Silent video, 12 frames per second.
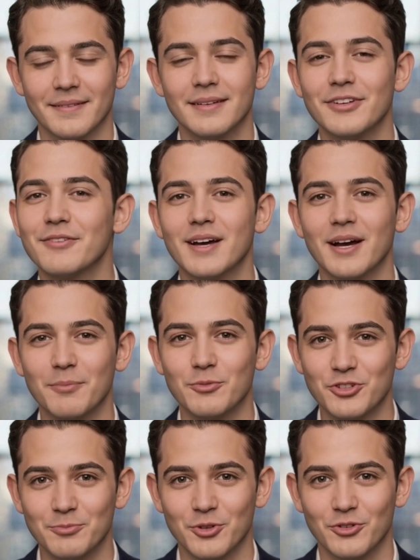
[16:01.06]

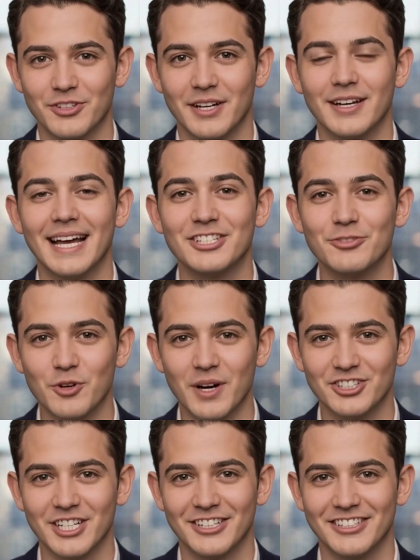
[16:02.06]
developers build their next
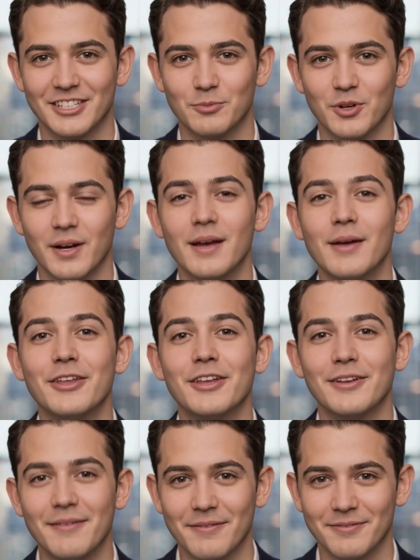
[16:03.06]
project somewhere else.